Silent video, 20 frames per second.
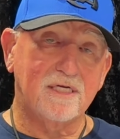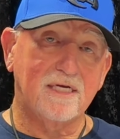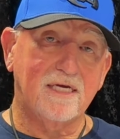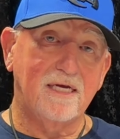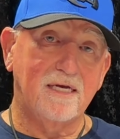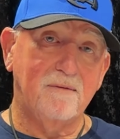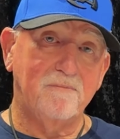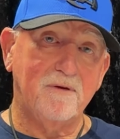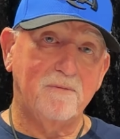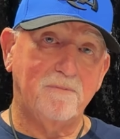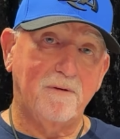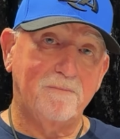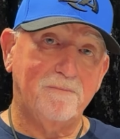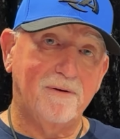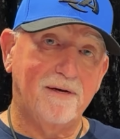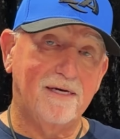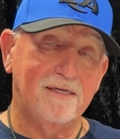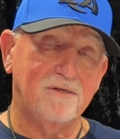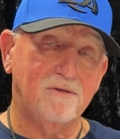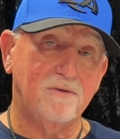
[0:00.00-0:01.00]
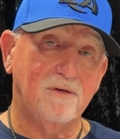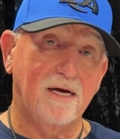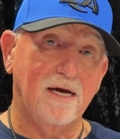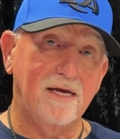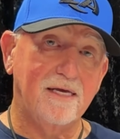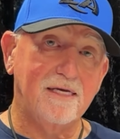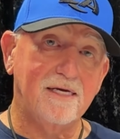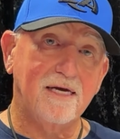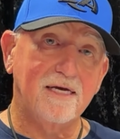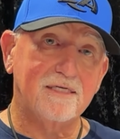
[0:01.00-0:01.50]
que mi papá no
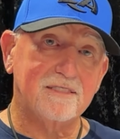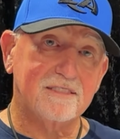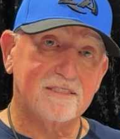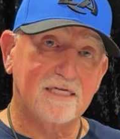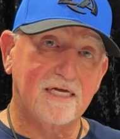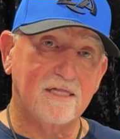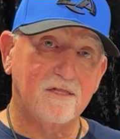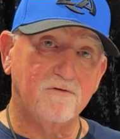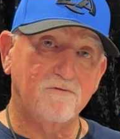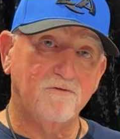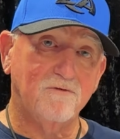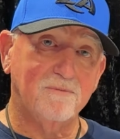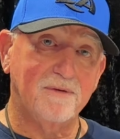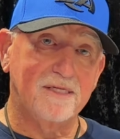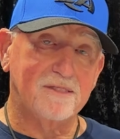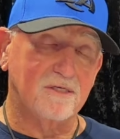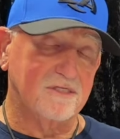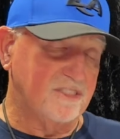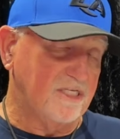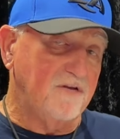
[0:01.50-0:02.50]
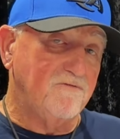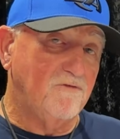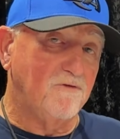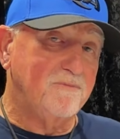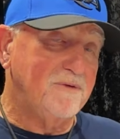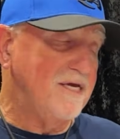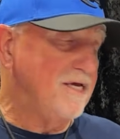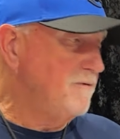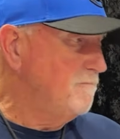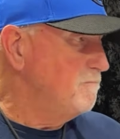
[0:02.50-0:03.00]
haya estado fumando. See, for
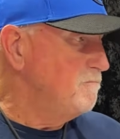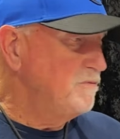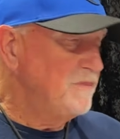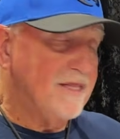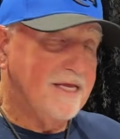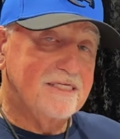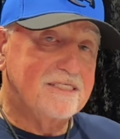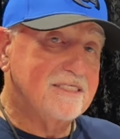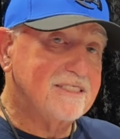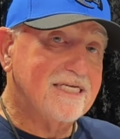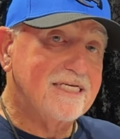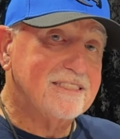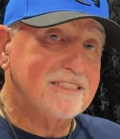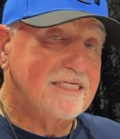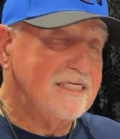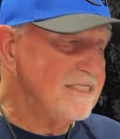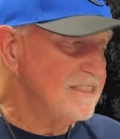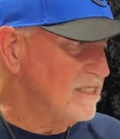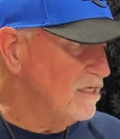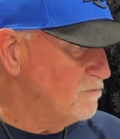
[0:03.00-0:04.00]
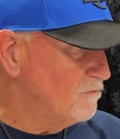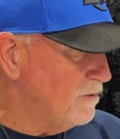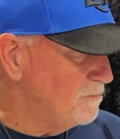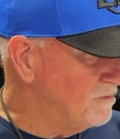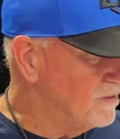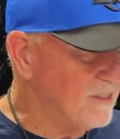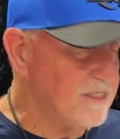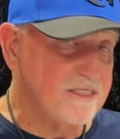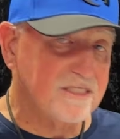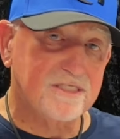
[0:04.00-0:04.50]
me, it just gets easy.
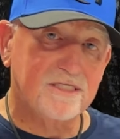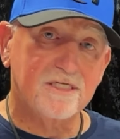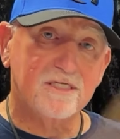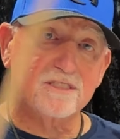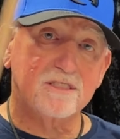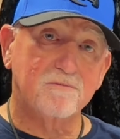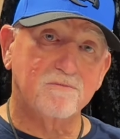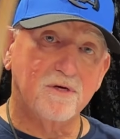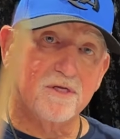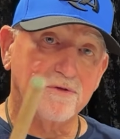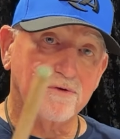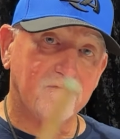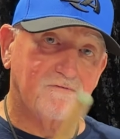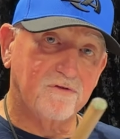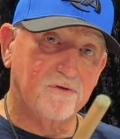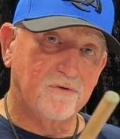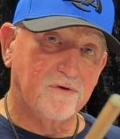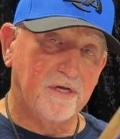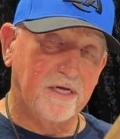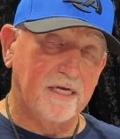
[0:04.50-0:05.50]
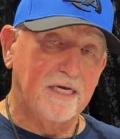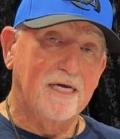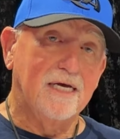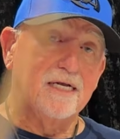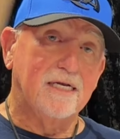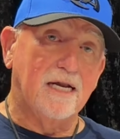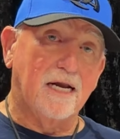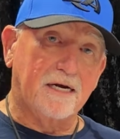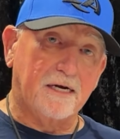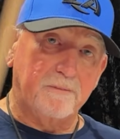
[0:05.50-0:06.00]
Repetition is the mother of learning.
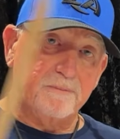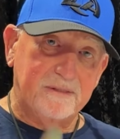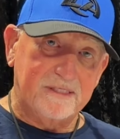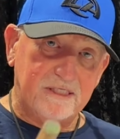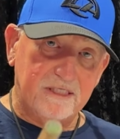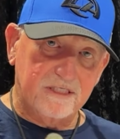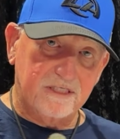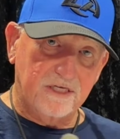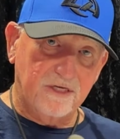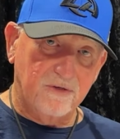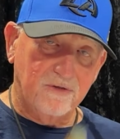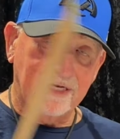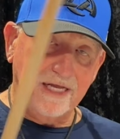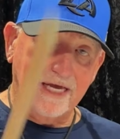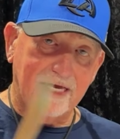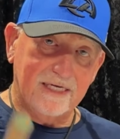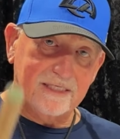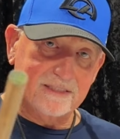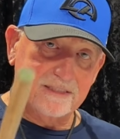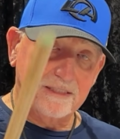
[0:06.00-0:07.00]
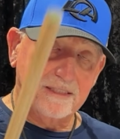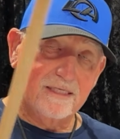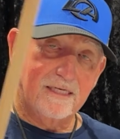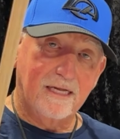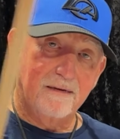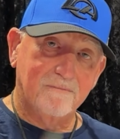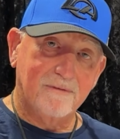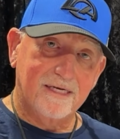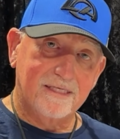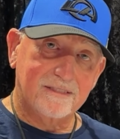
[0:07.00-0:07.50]
La repetición es la
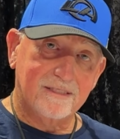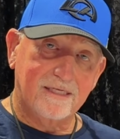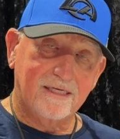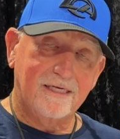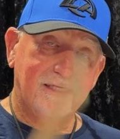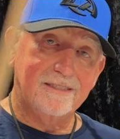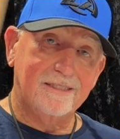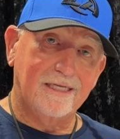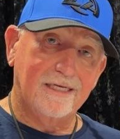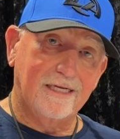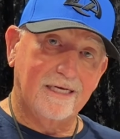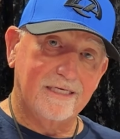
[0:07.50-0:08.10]
madre de la